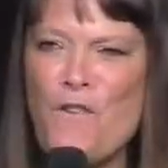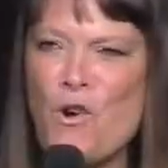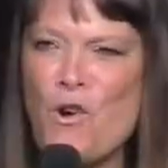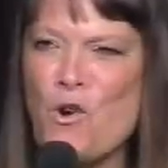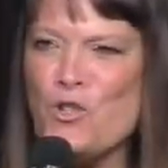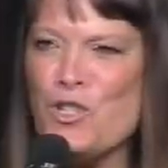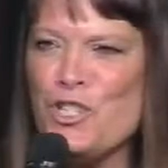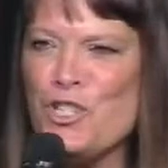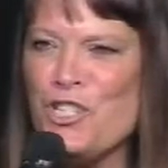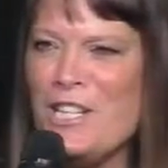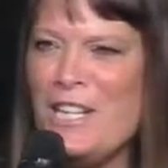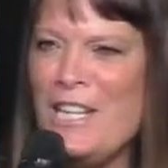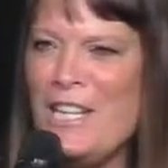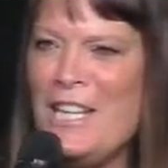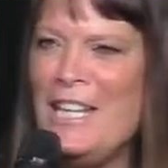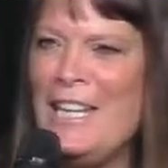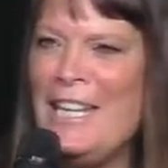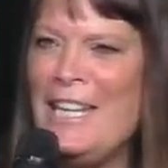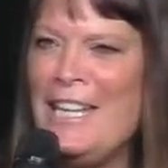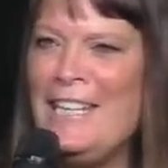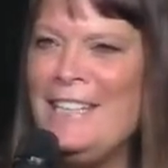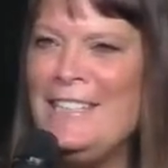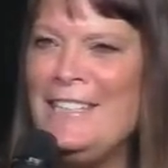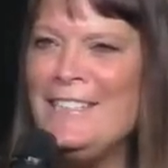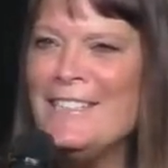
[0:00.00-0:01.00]

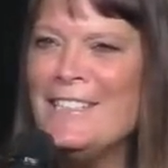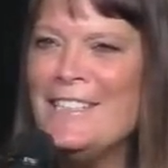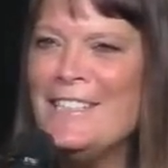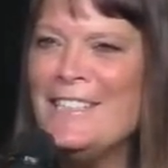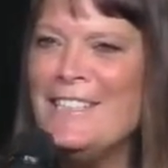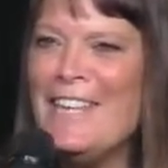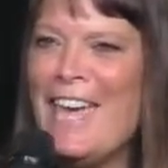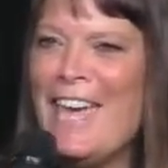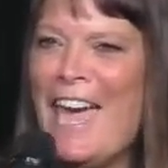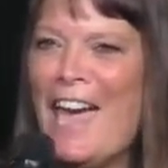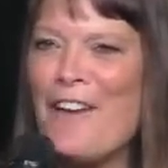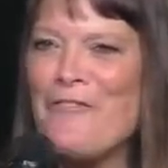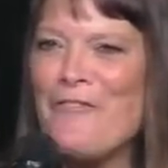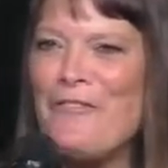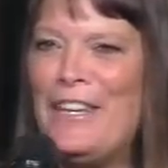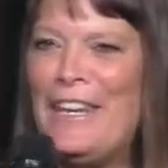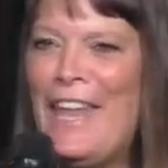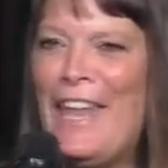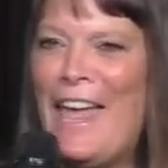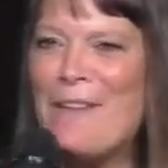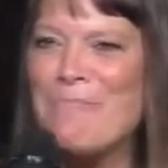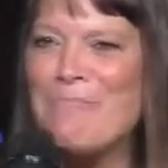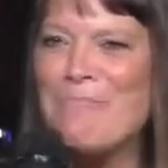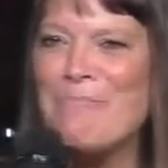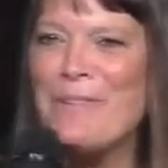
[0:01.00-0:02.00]
Fortunately, you have a
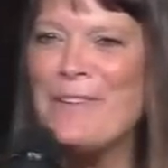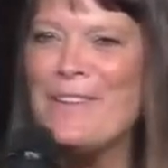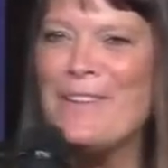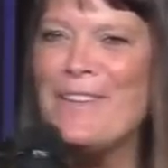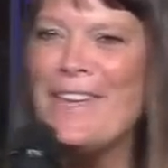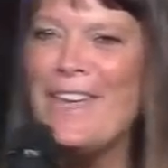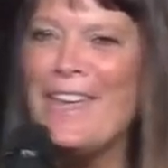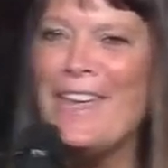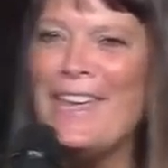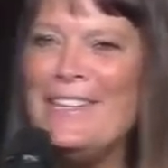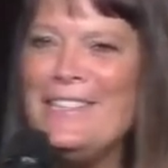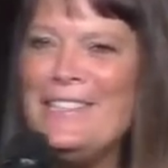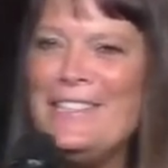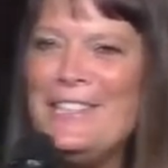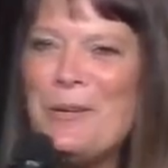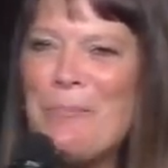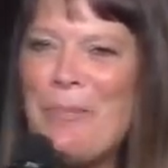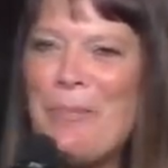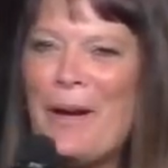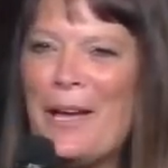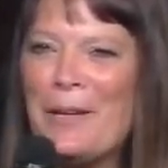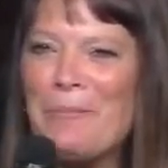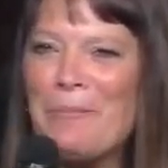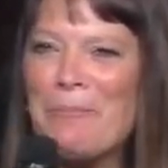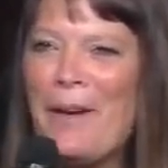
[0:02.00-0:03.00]
lamp in your
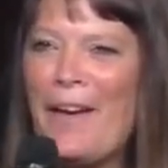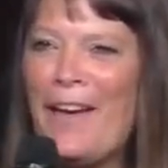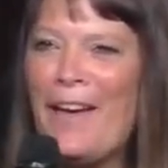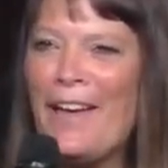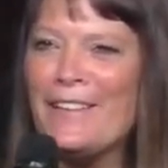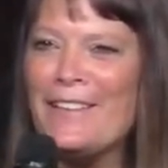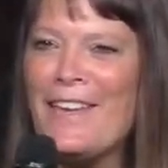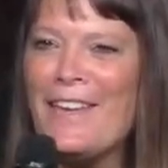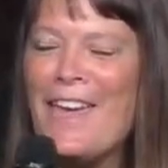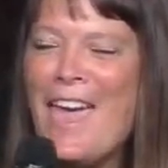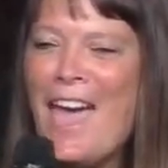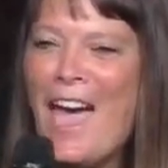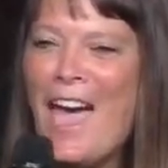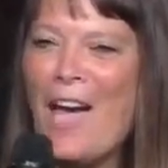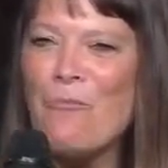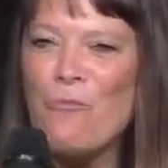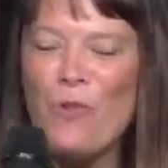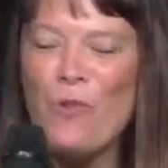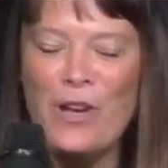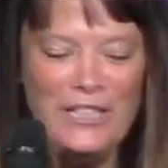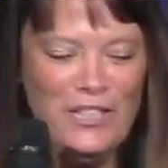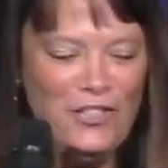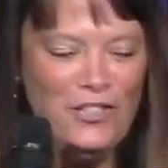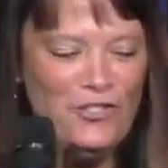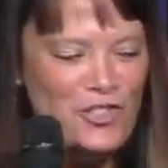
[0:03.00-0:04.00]
backpack. And
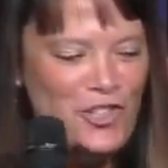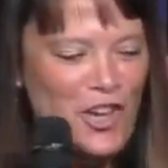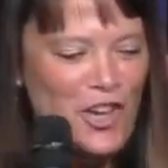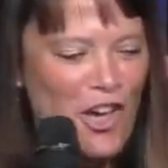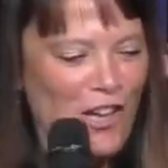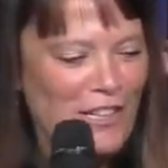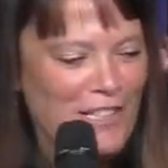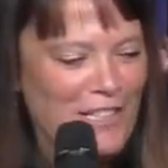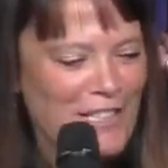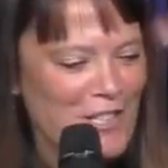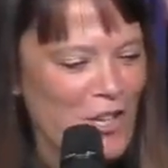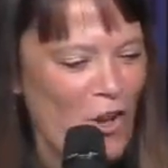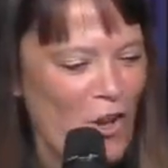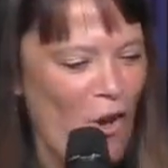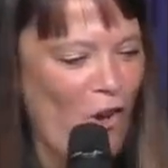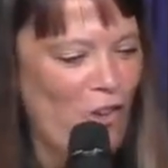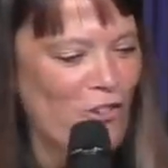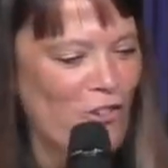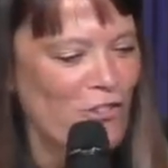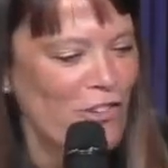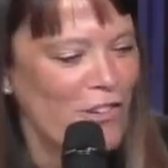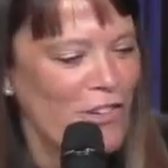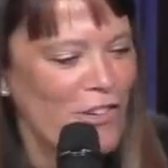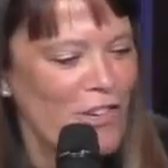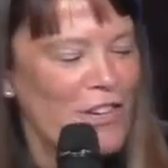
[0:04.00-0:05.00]
when you turn it on,
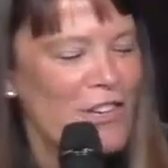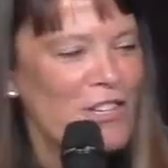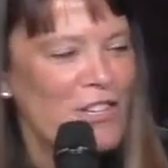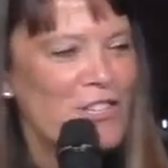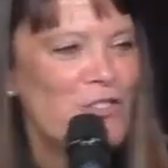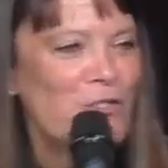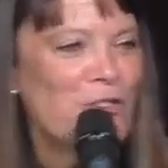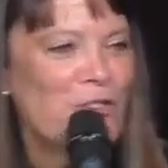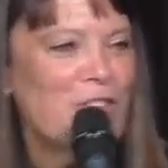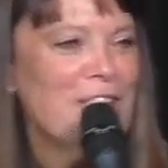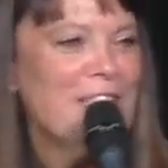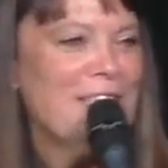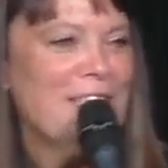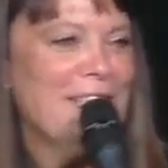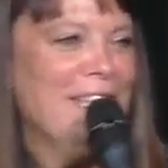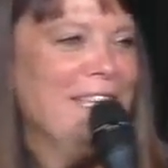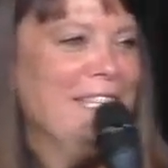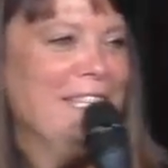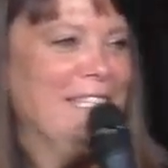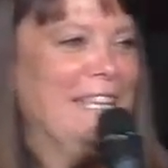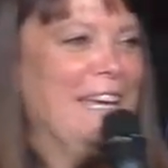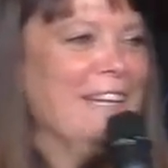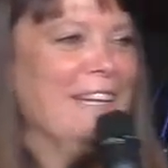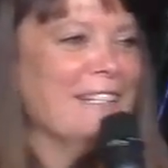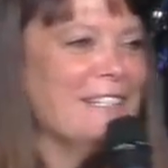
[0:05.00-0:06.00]
you can see
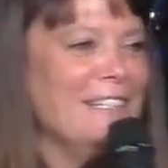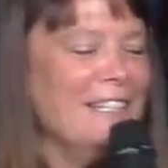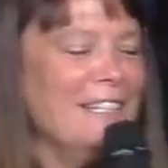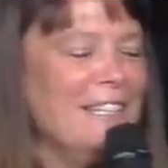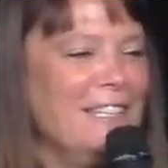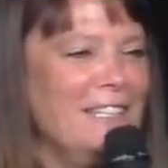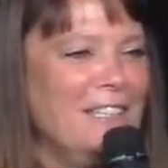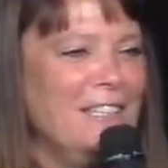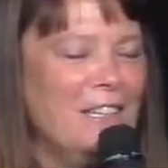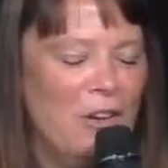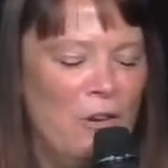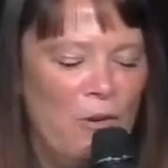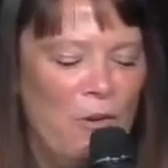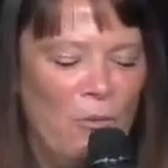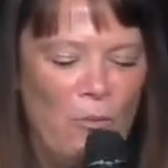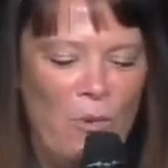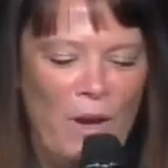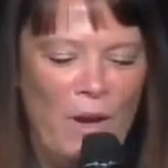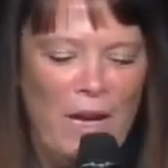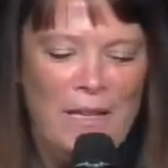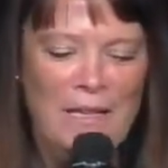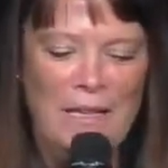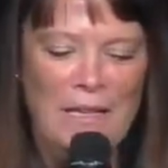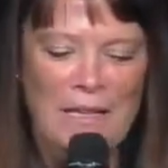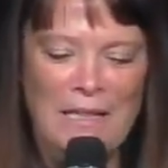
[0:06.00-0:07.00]
exactly
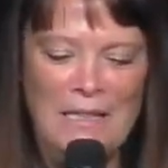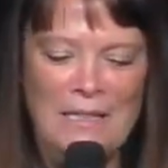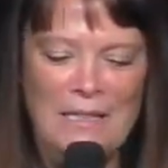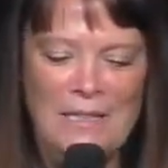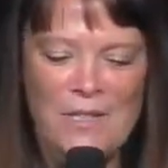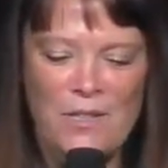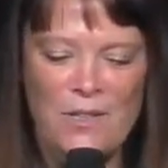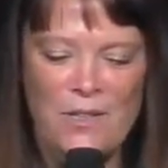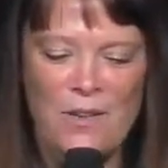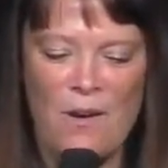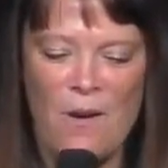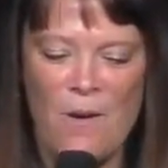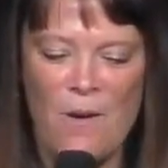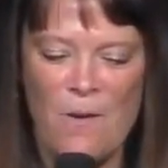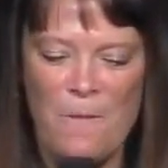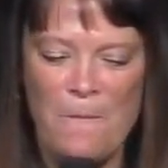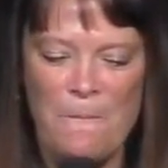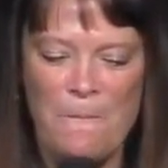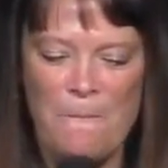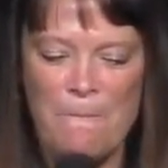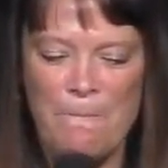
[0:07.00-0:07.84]
where you need to go.